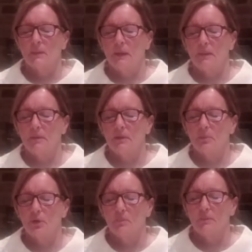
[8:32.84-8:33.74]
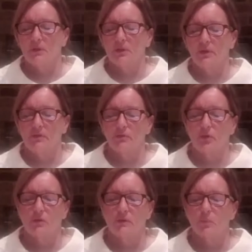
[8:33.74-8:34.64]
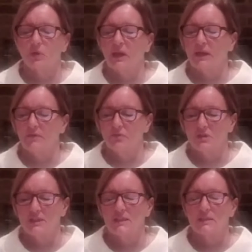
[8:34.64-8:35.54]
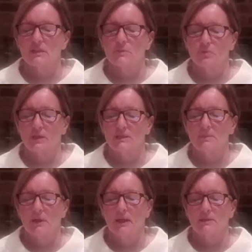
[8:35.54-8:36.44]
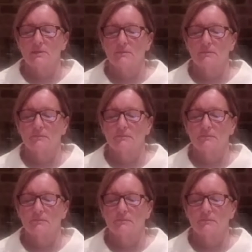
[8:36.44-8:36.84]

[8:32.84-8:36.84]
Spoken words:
maybe an appointment going wrong, whatever it is, just bring it to mind.